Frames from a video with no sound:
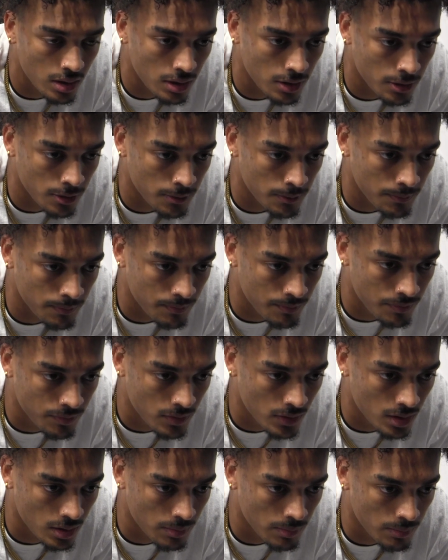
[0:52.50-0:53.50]

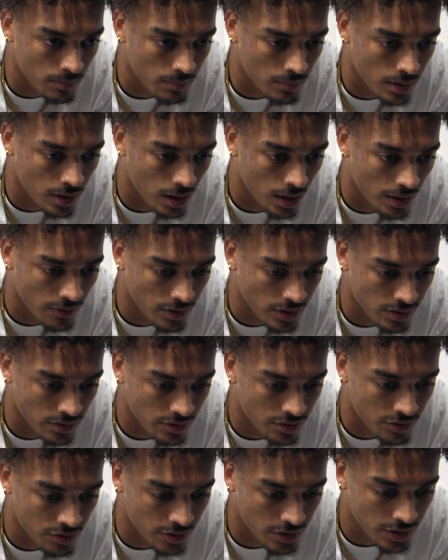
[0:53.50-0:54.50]

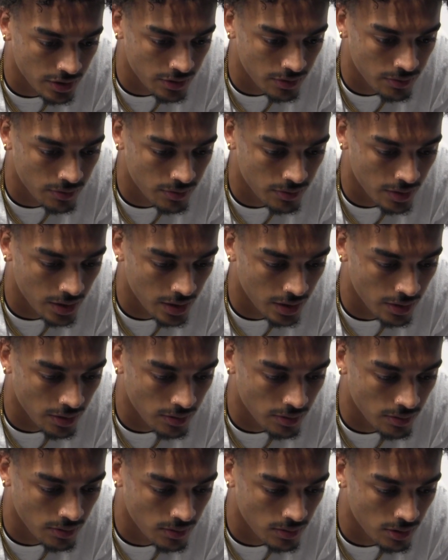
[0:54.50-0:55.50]
having Sleeve
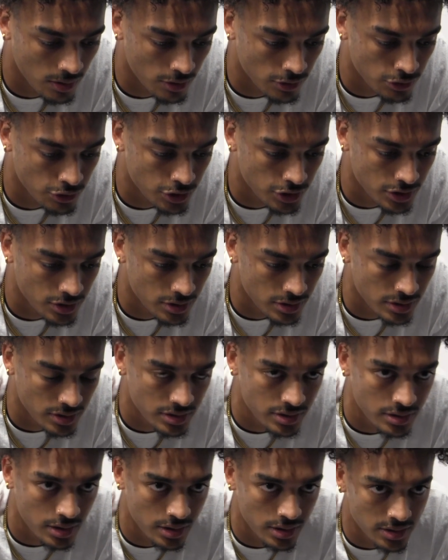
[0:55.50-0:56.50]
and our
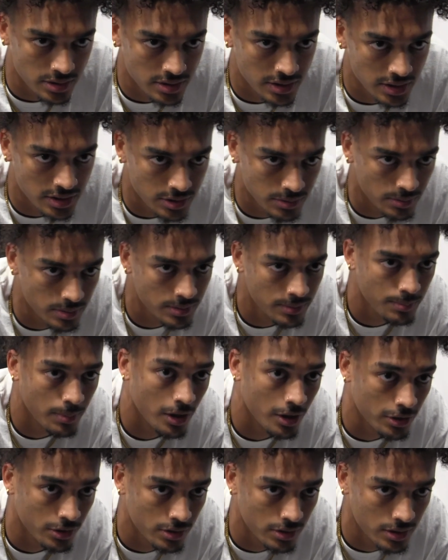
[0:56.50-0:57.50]
nutritionist, Stacy
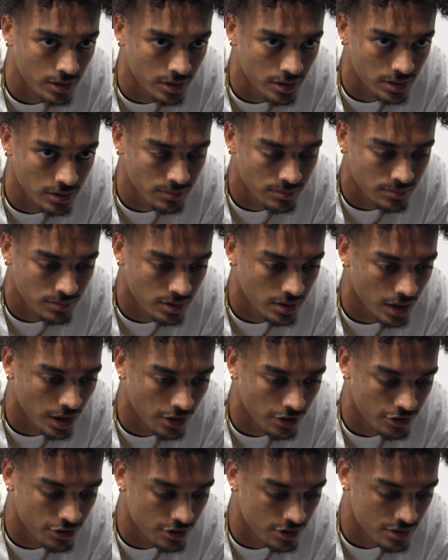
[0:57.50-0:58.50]
Potter,
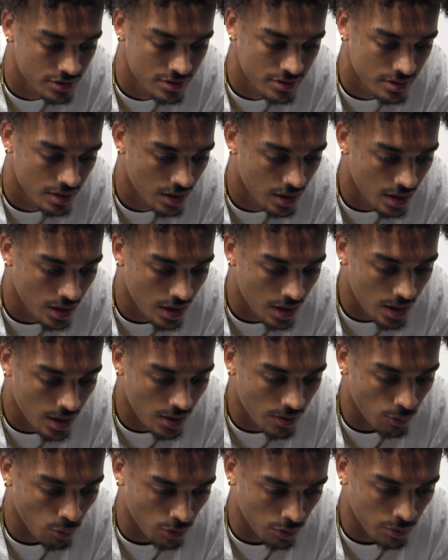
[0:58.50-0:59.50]
kind of just
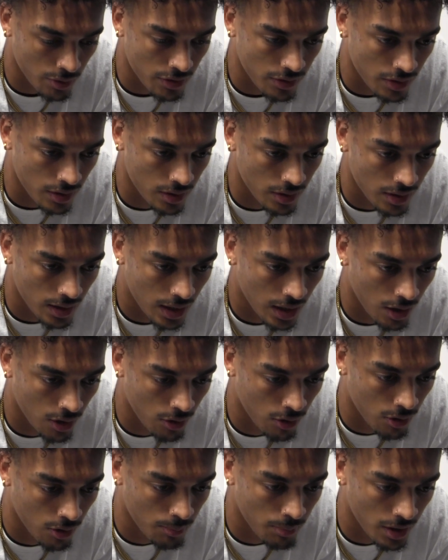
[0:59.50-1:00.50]
work with
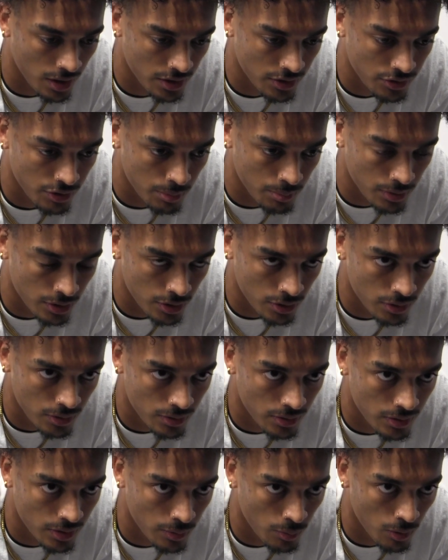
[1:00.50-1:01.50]
how our bodies are
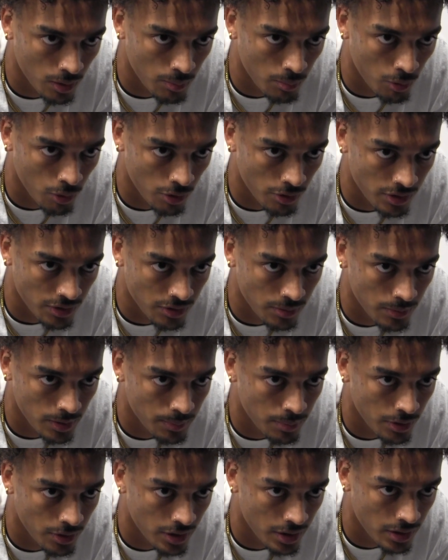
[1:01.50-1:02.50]
built and what more needs to
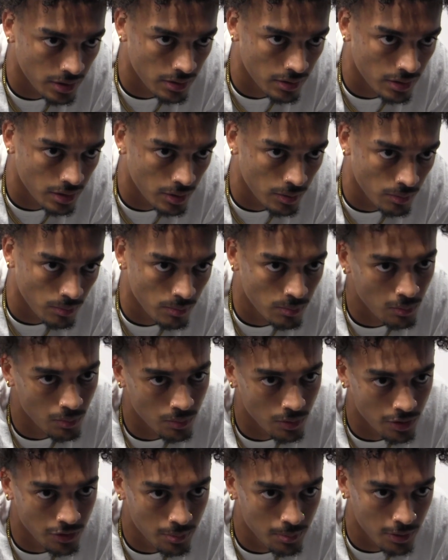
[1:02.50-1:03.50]
be put in and
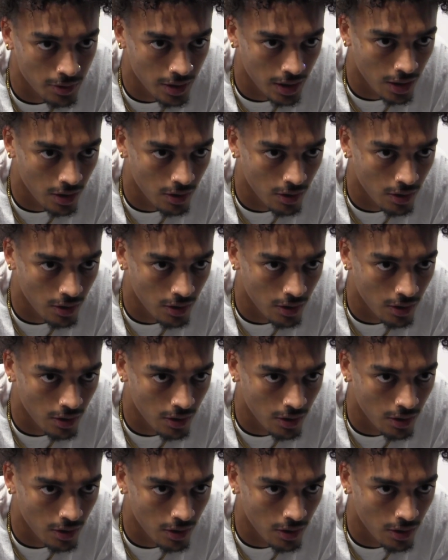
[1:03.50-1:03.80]
what's put